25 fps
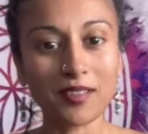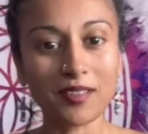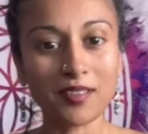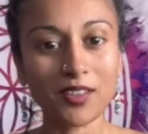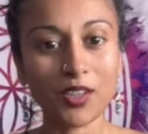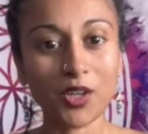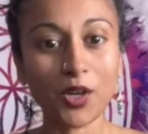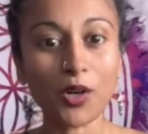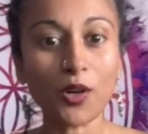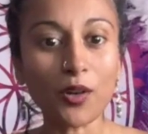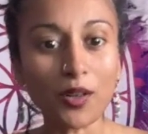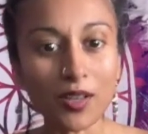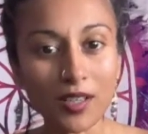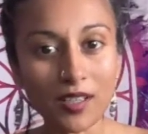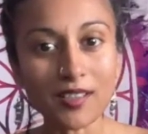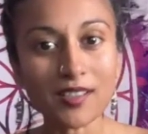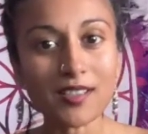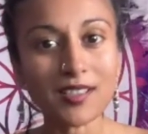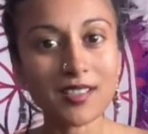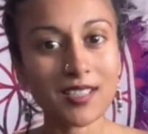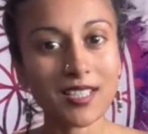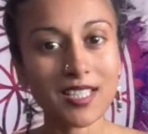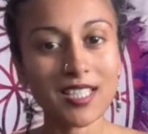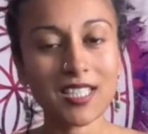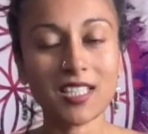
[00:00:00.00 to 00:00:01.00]
current
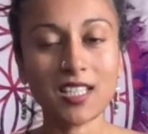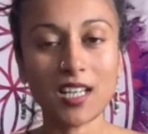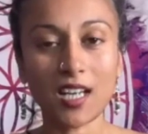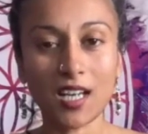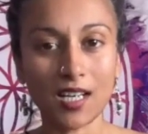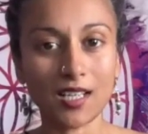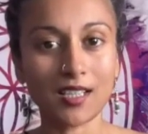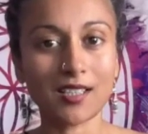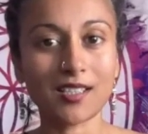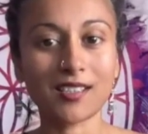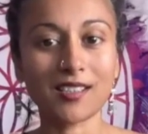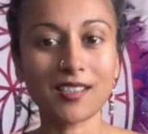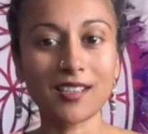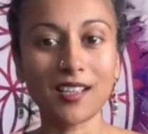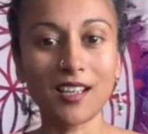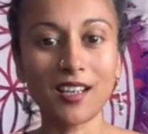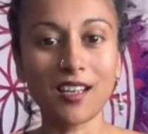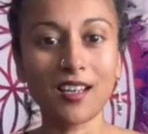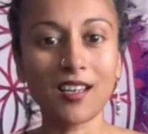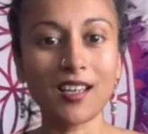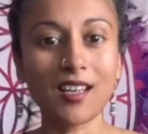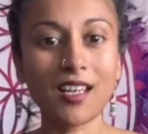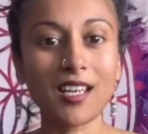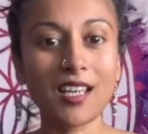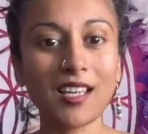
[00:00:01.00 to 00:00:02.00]
state.
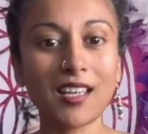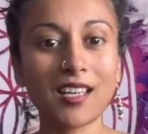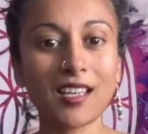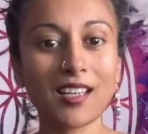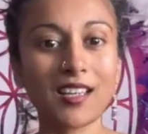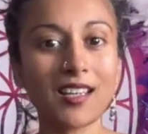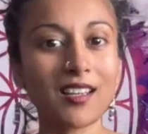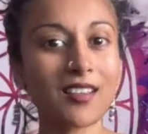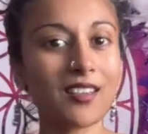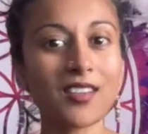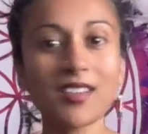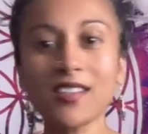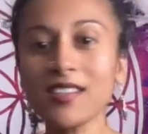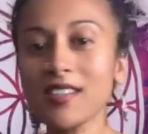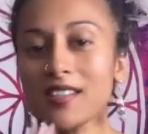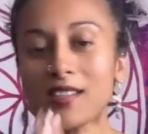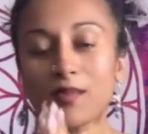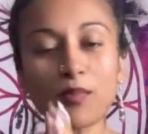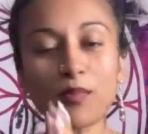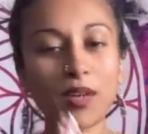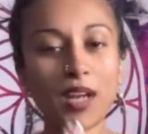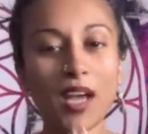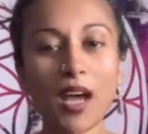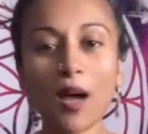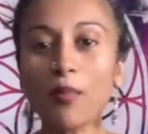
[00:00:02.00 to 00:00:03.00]
This has
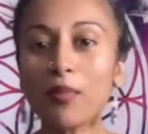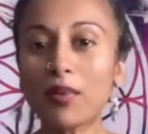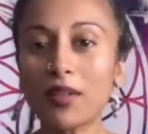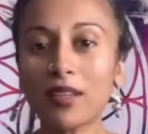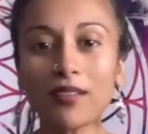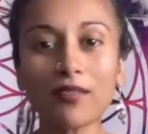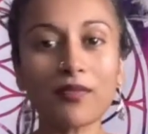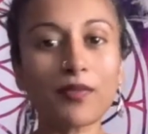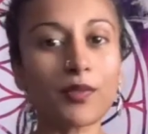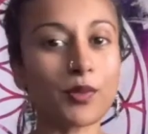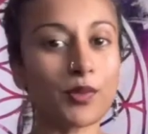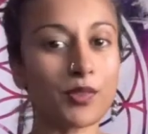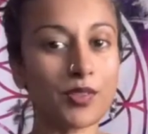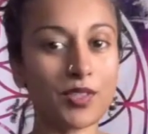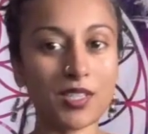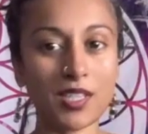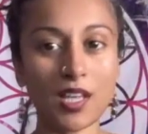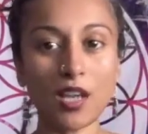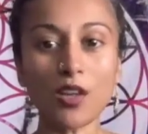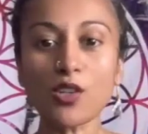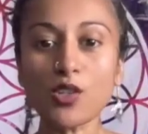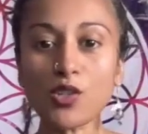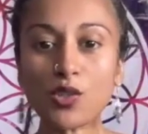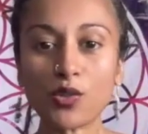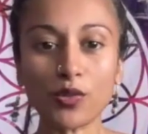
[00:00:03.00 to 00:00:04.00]
been happening for
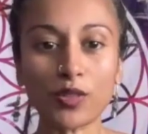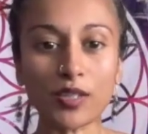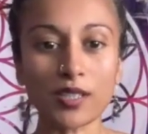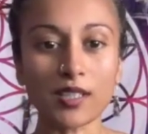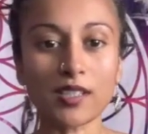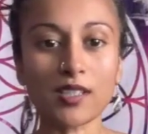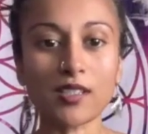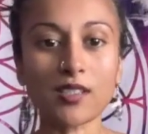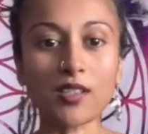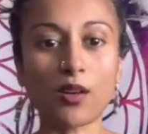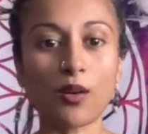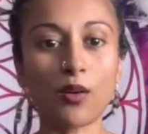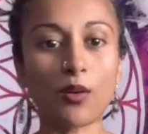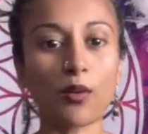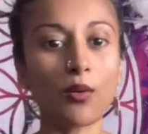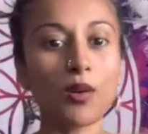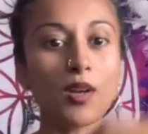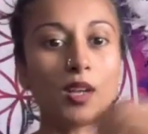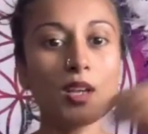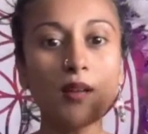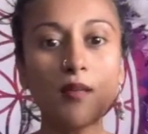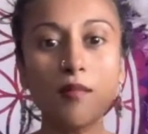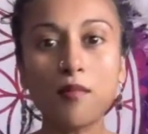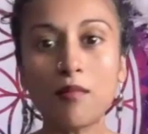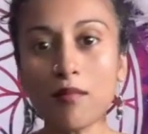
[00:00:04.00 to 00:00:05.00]
centuries. So
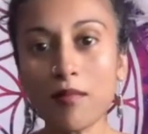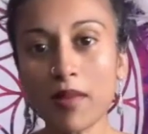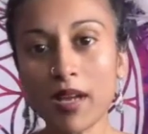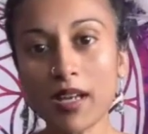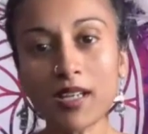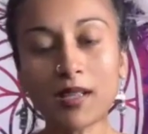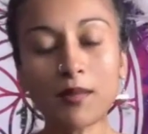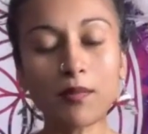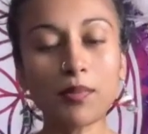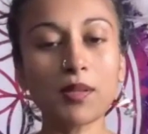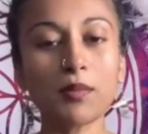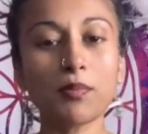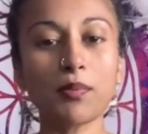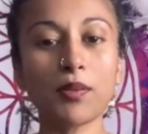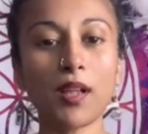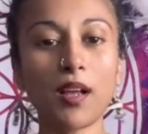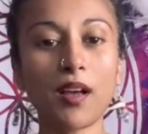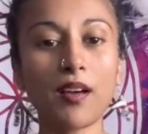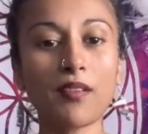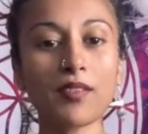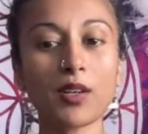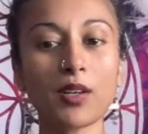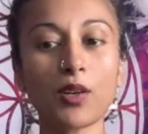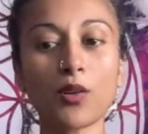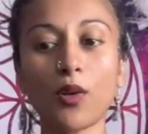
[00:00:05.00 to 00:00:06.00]
many people
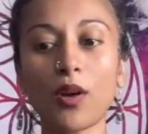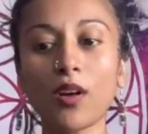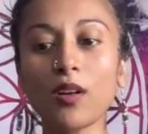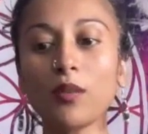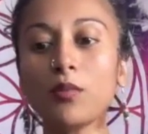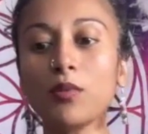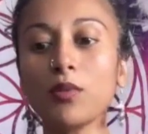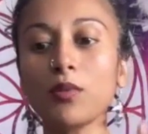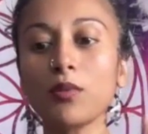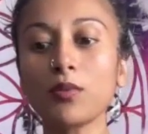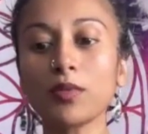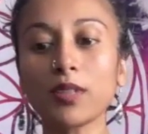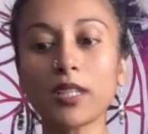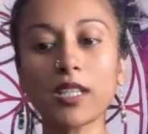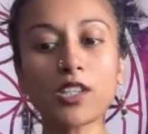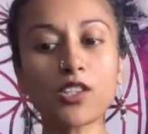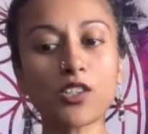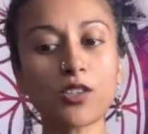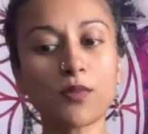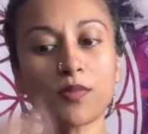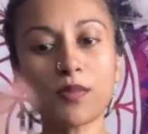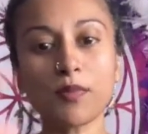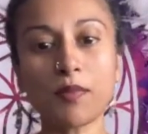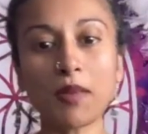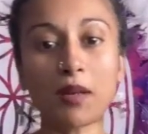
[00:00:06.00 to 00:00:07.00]
have incredible
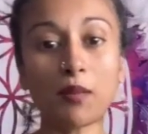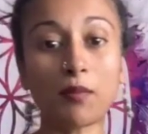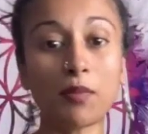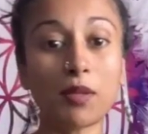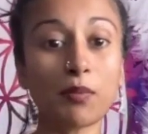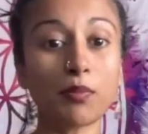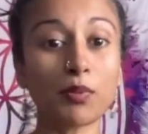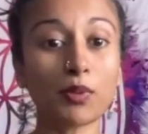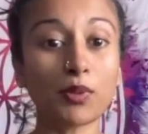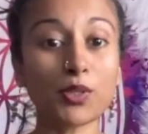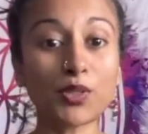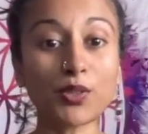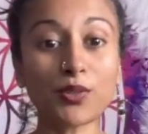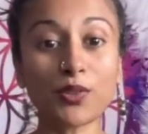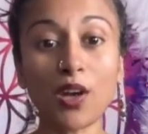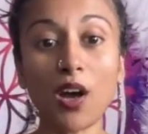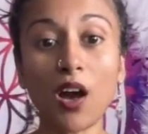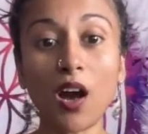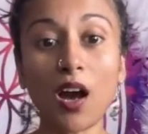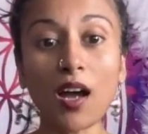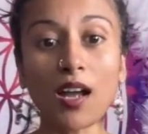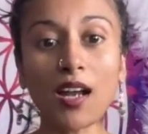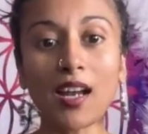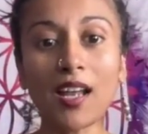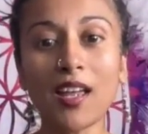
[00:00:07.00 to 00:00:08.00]
relationships, many people do
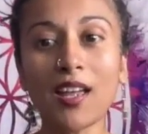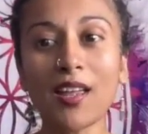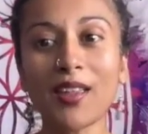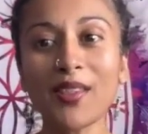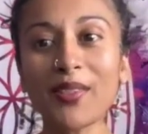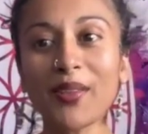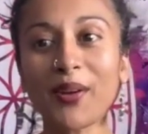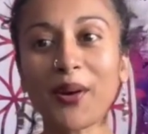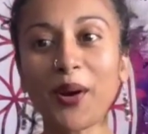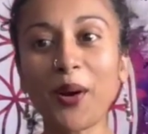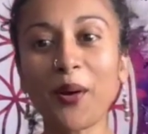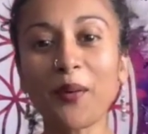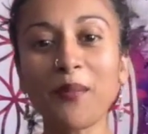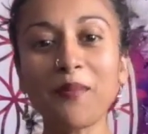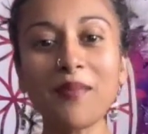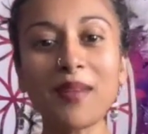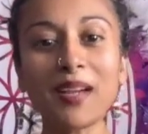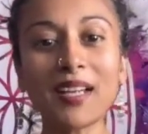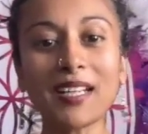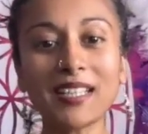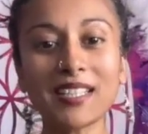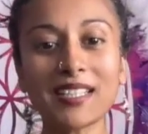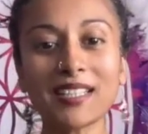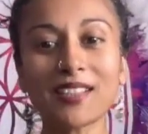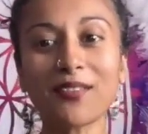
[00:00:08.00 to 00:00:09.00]
not. There are
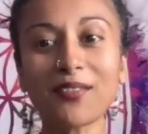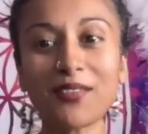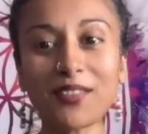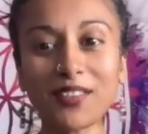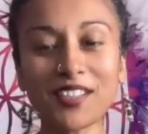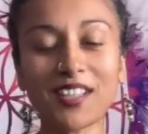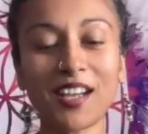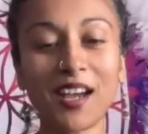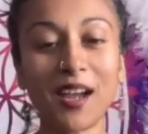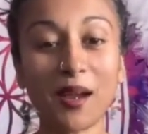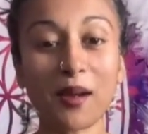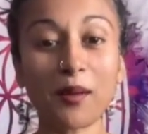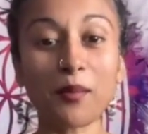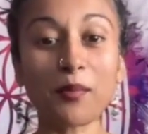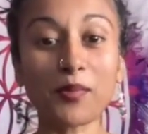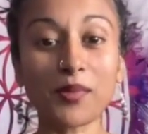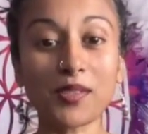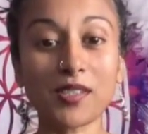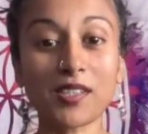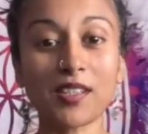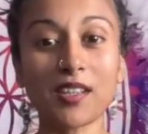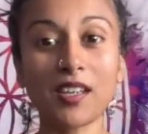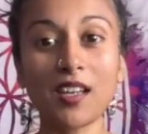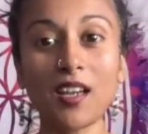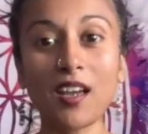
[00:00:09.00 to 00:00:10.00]
many different types